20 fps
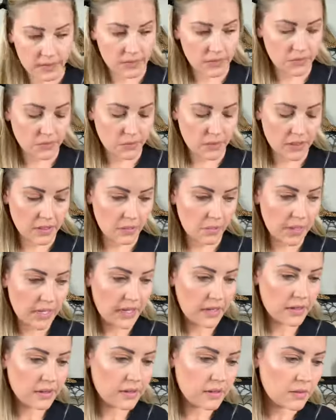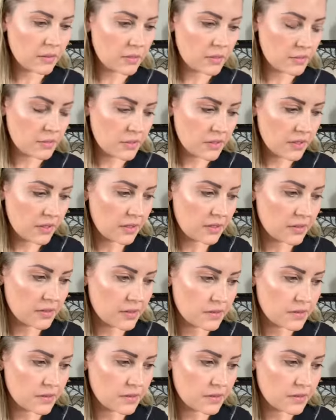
So we're gonna pack a little bit more color,